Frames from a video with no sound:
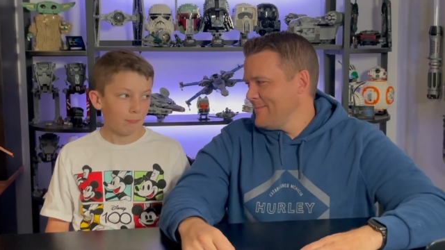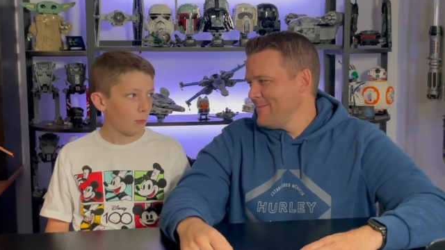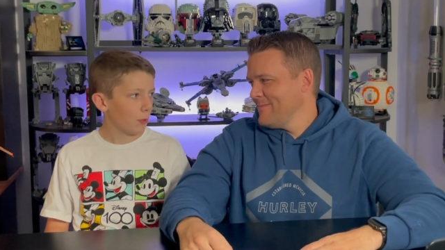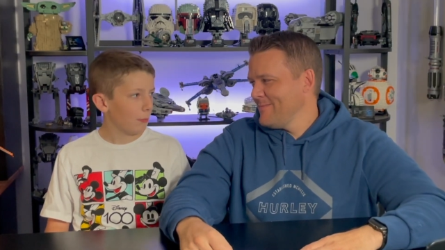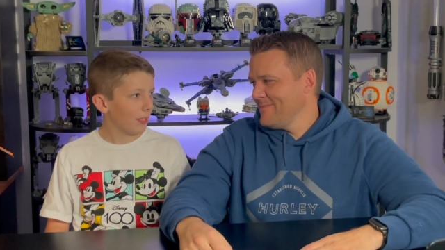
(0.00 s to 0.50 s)

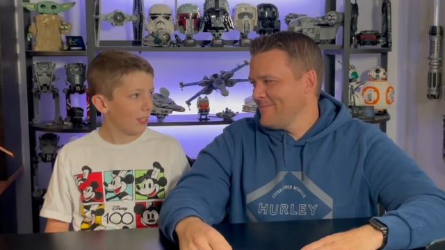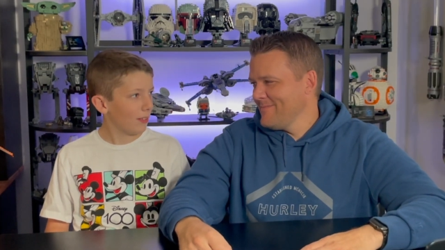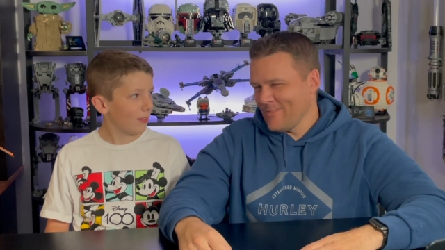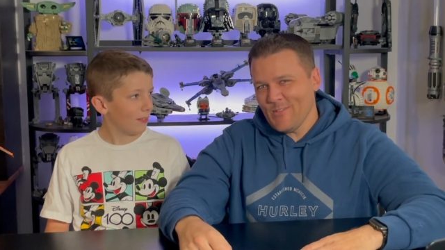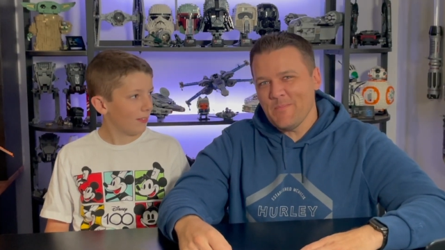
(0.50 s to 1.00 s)
Speaker 1: 3 million?
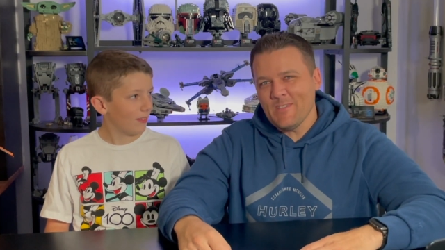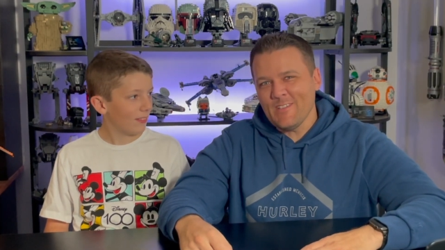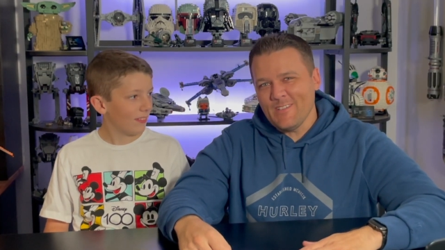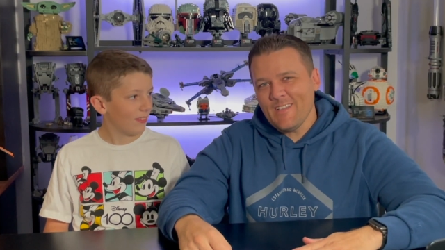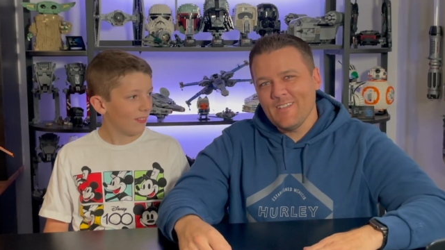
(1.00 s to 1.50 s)
3
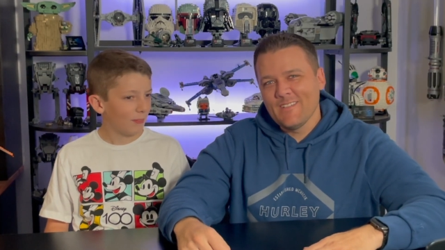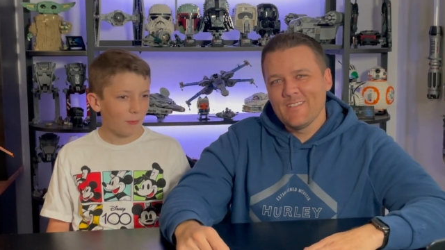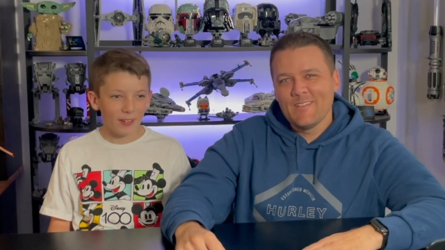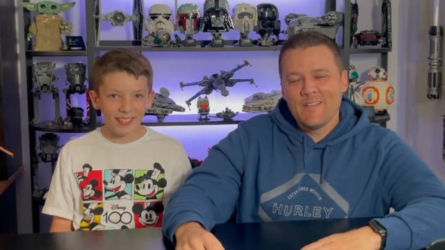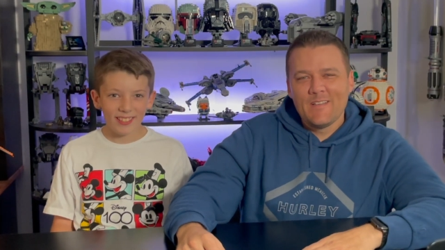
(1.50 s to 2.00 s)
million, yeah.
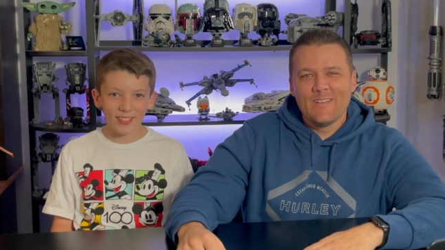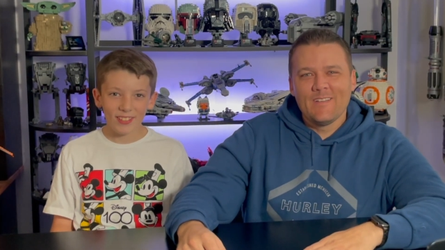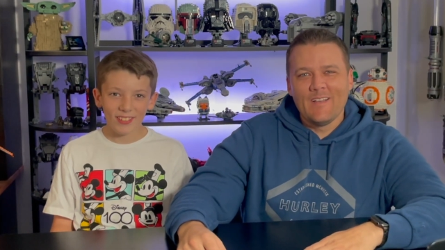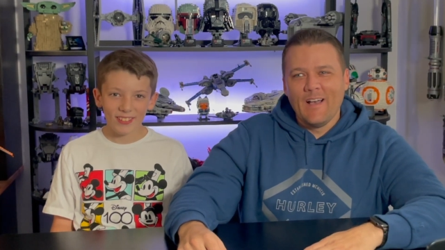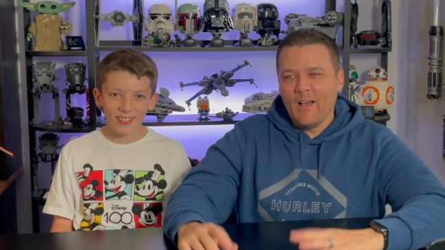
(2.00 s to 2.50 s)
What?
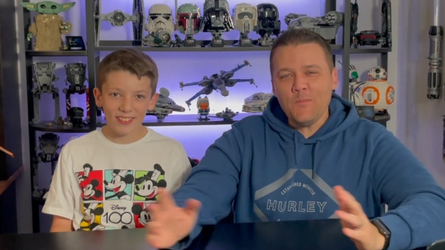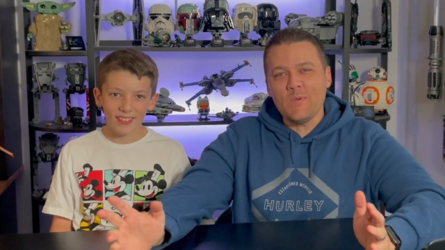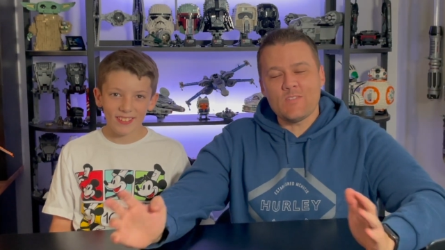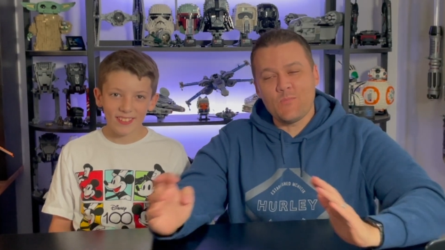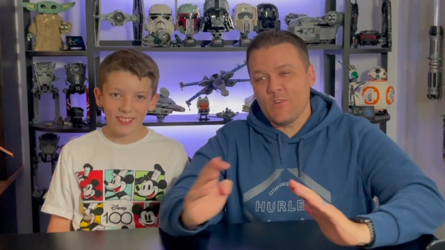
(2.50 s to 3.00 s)
Help
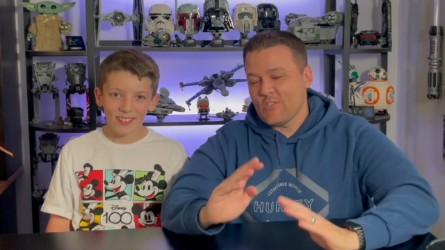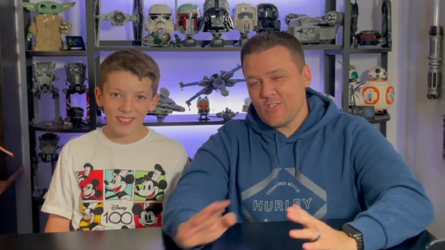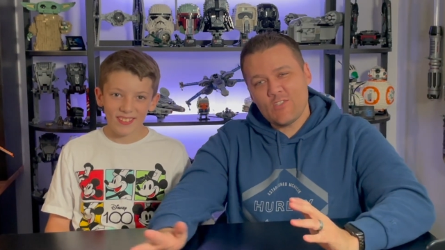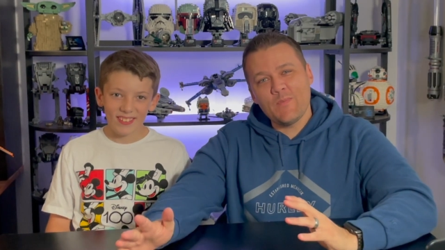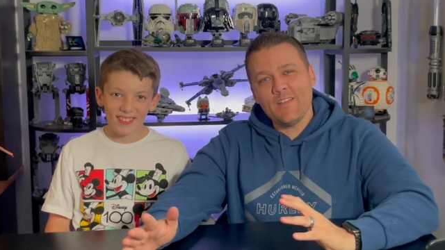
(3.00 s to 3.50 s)
us. We're
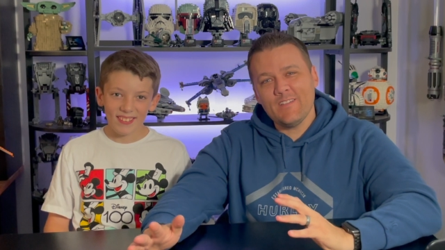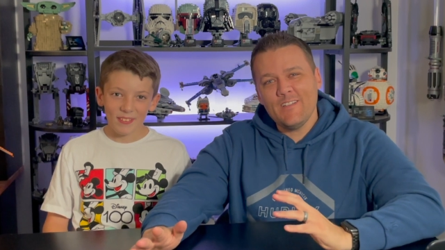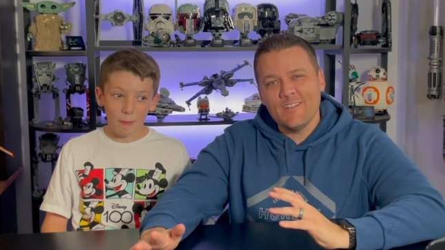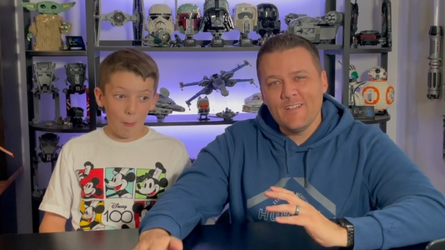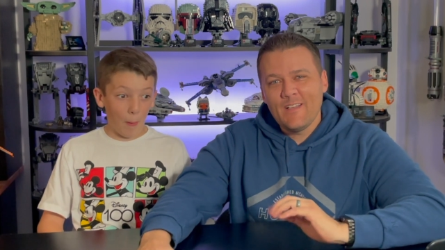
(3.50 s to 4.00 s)
just about
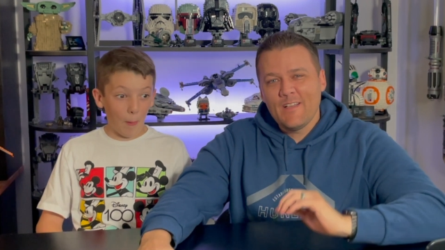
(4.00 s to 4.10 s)
there.